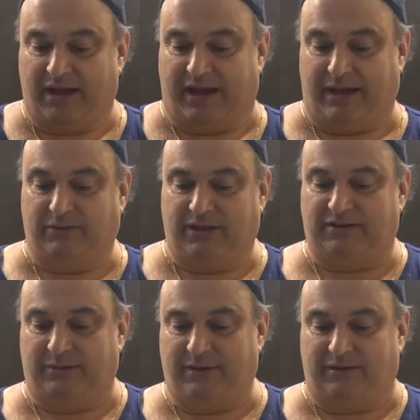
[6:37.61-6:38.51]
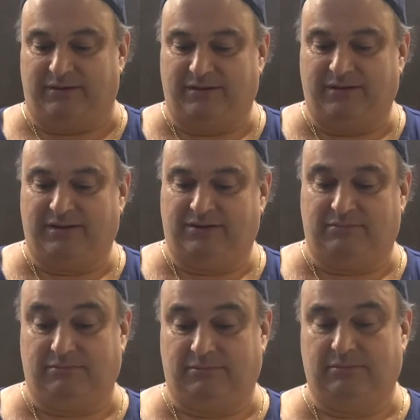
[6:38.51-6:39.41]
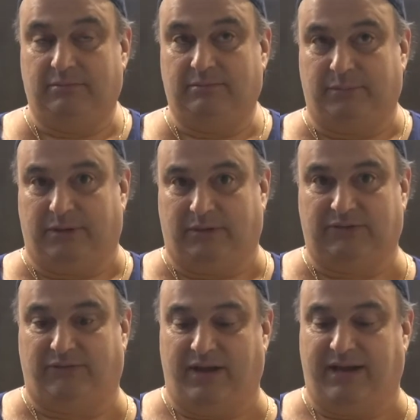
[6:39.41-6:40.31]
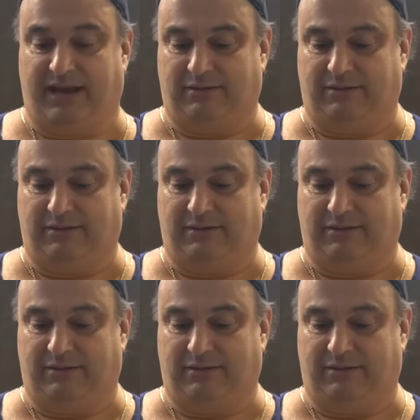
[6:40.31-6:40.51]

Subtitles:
I don't think so either. But let's find out.